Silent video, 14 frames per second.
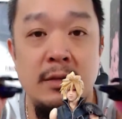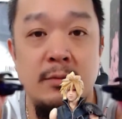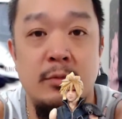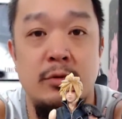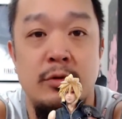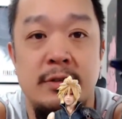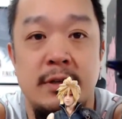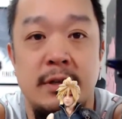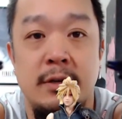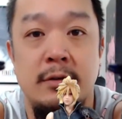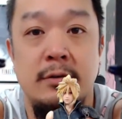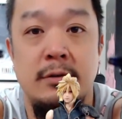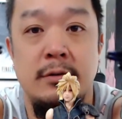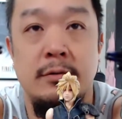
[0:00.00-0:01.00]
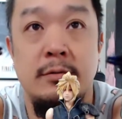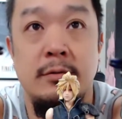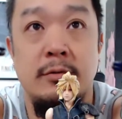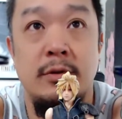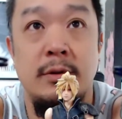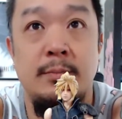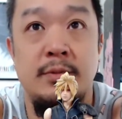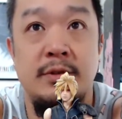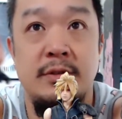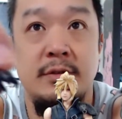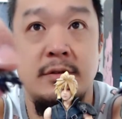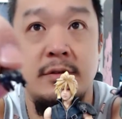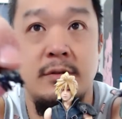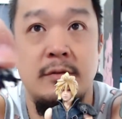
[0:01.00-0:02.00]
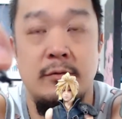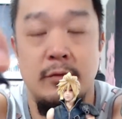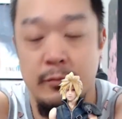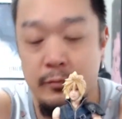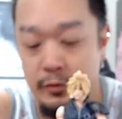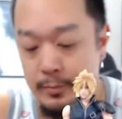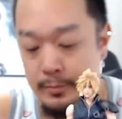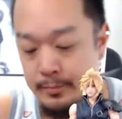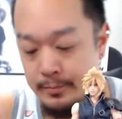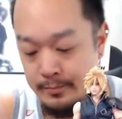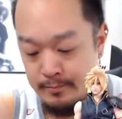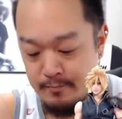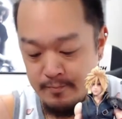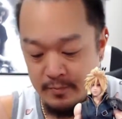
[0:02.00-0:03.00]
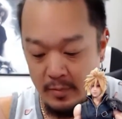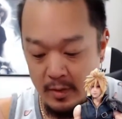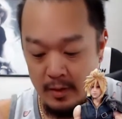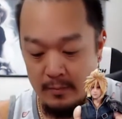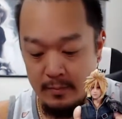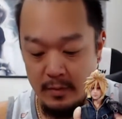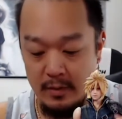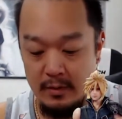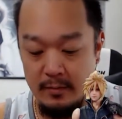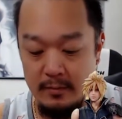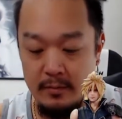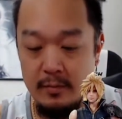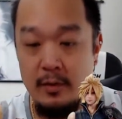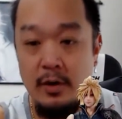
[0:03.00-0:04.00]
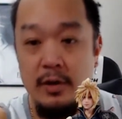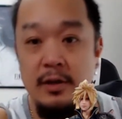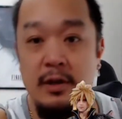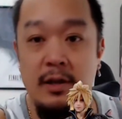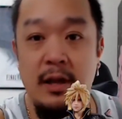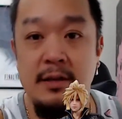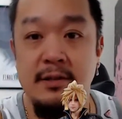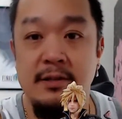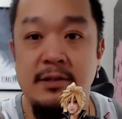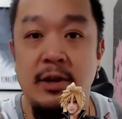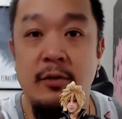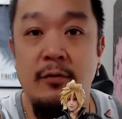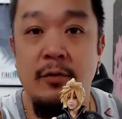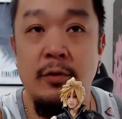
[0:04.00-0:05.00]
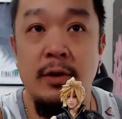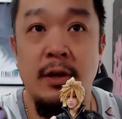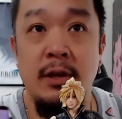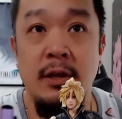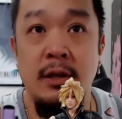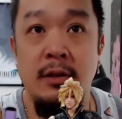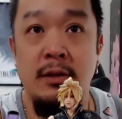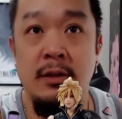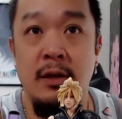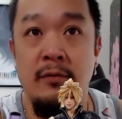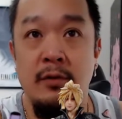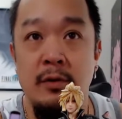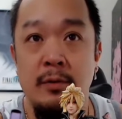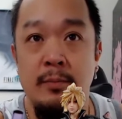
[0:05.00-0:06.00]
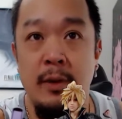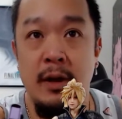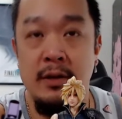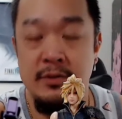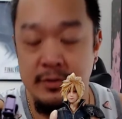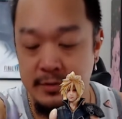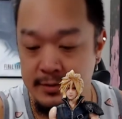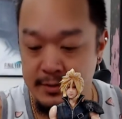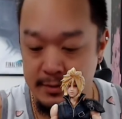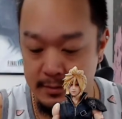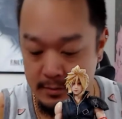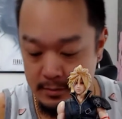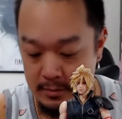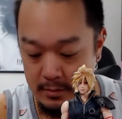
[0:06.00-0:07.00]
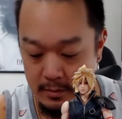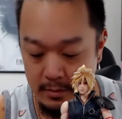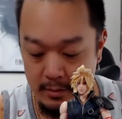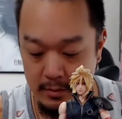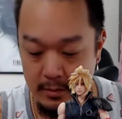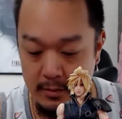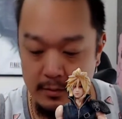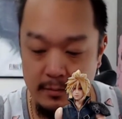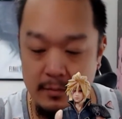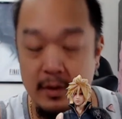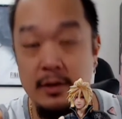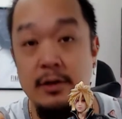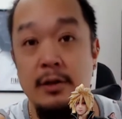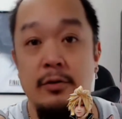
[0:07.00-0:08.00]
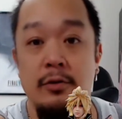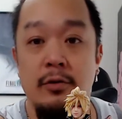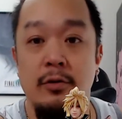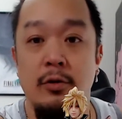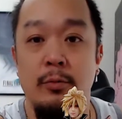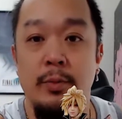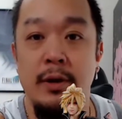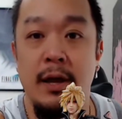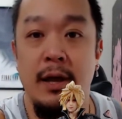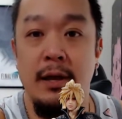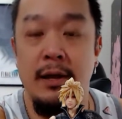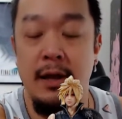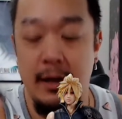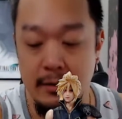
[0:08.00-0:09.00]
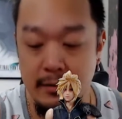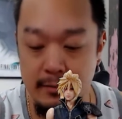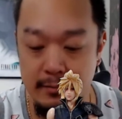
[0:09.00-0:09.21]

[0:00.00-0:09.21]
motorcycle grips. Vroom vroom. Got the classic cell phone that he never answers, and another open hand.